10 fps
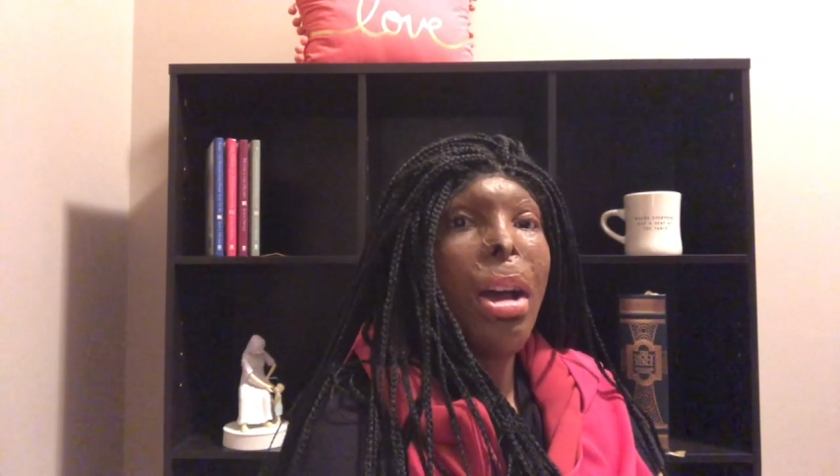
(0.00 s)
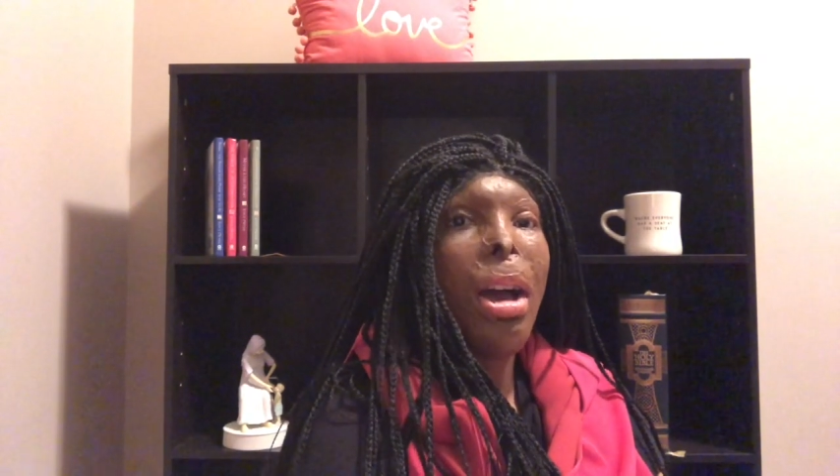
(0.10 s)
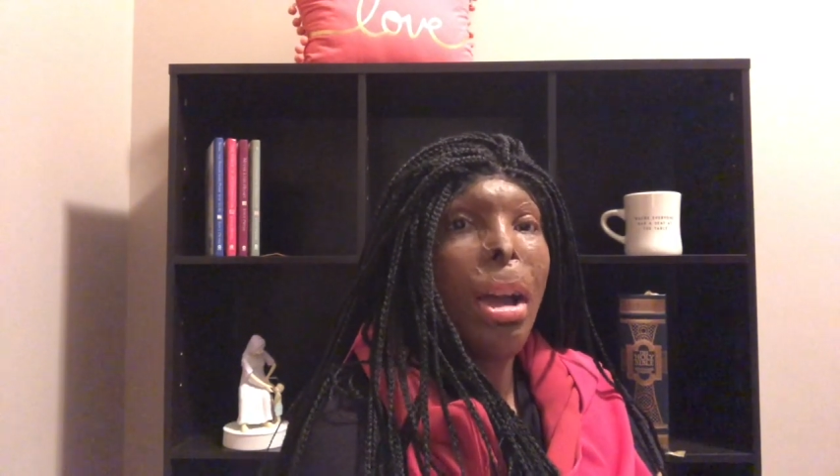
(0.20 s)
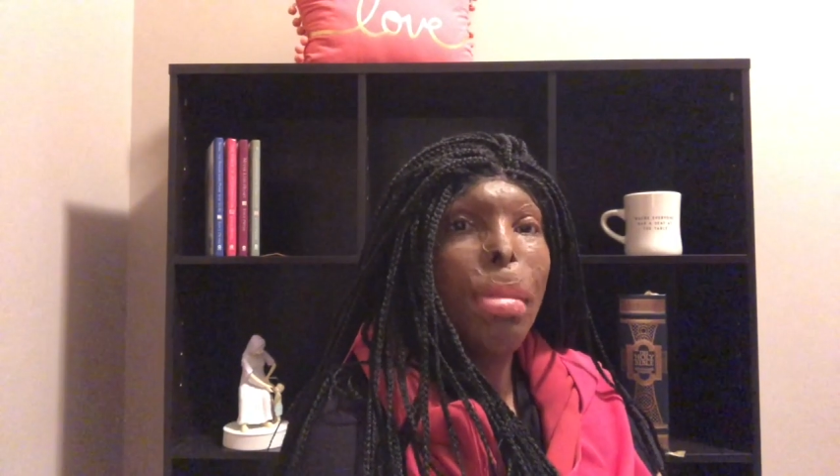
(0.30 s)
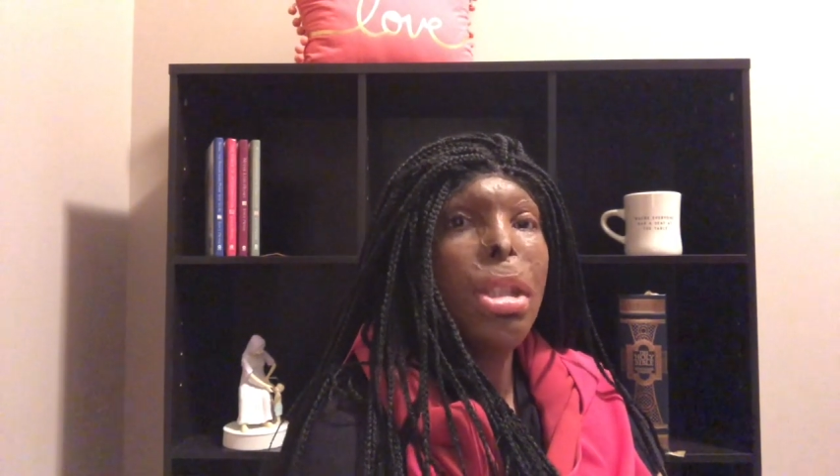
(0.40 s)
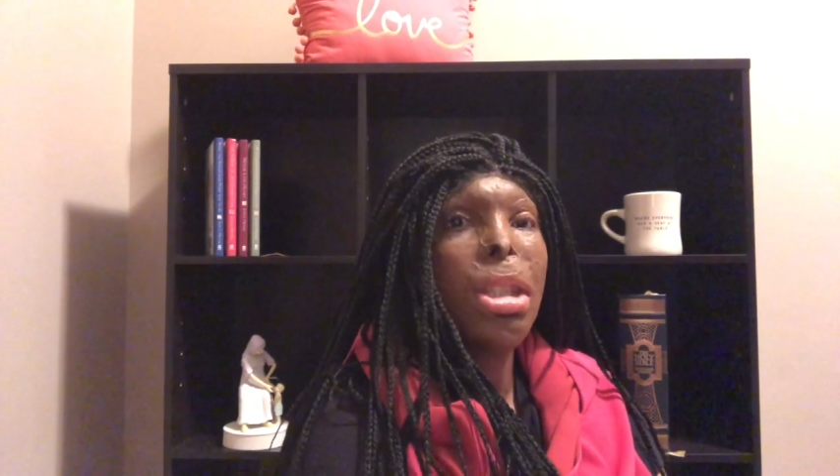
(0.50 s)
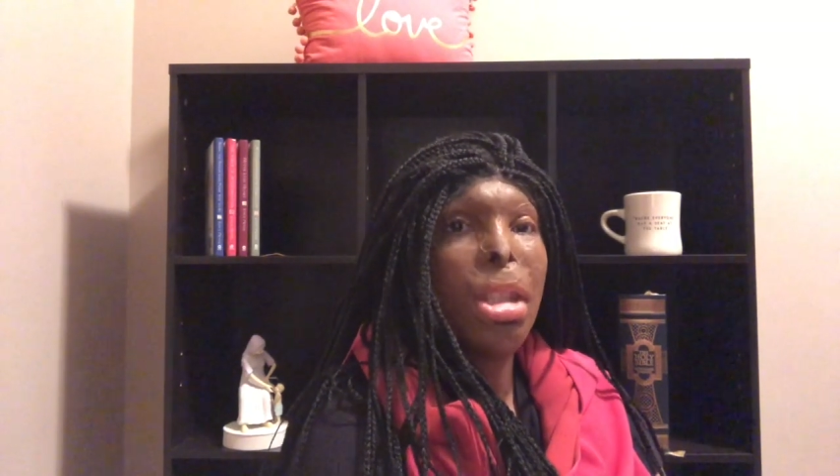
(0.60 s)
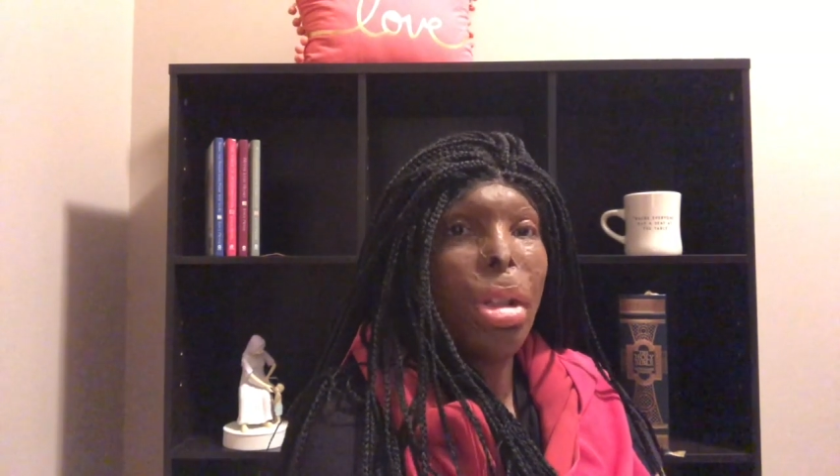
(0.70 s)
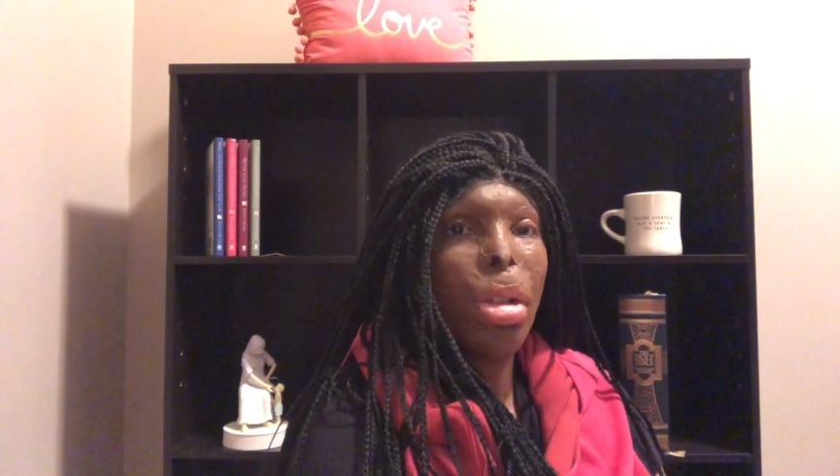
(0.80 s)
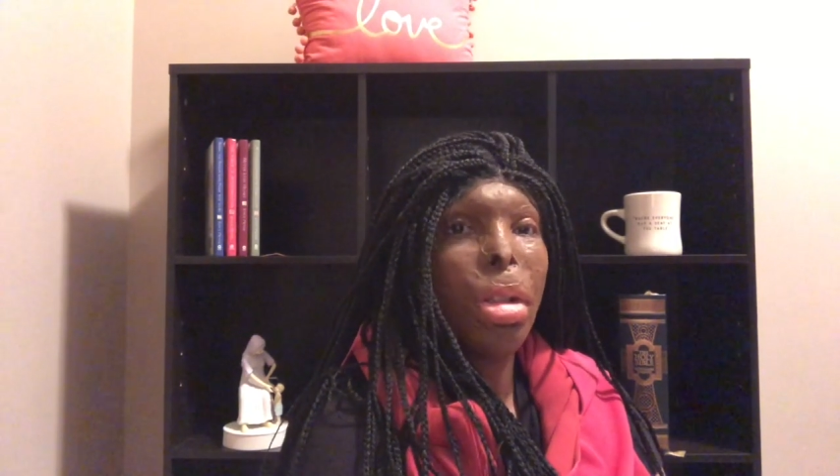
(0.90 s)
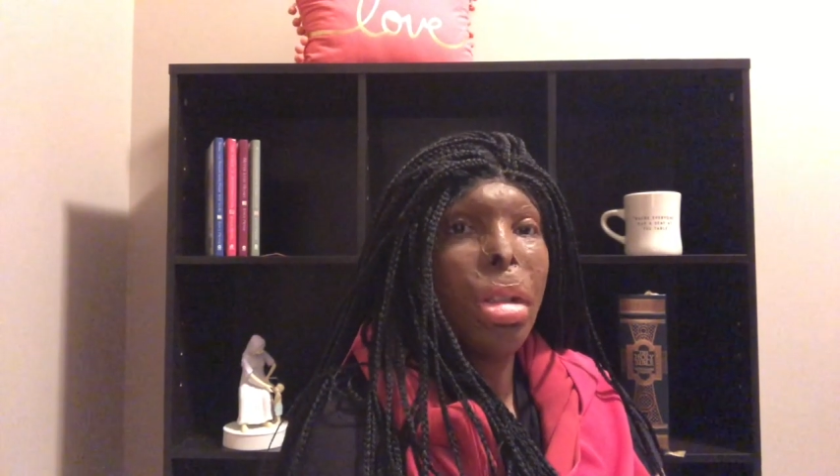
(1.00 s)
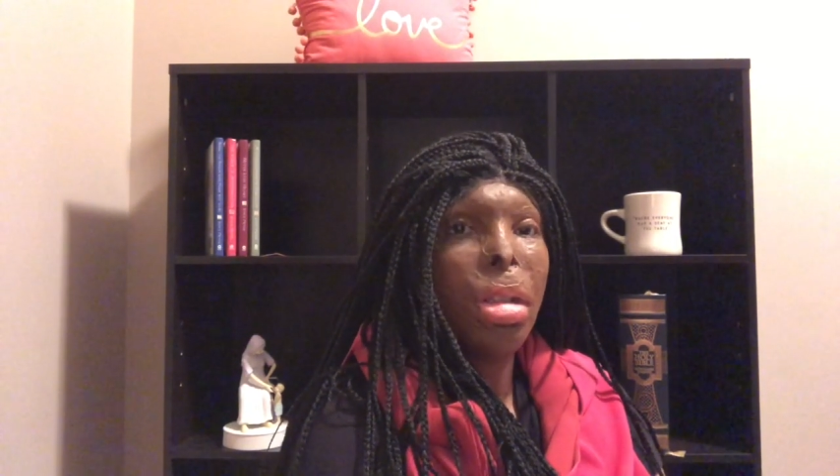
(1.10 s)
I'm a sinner.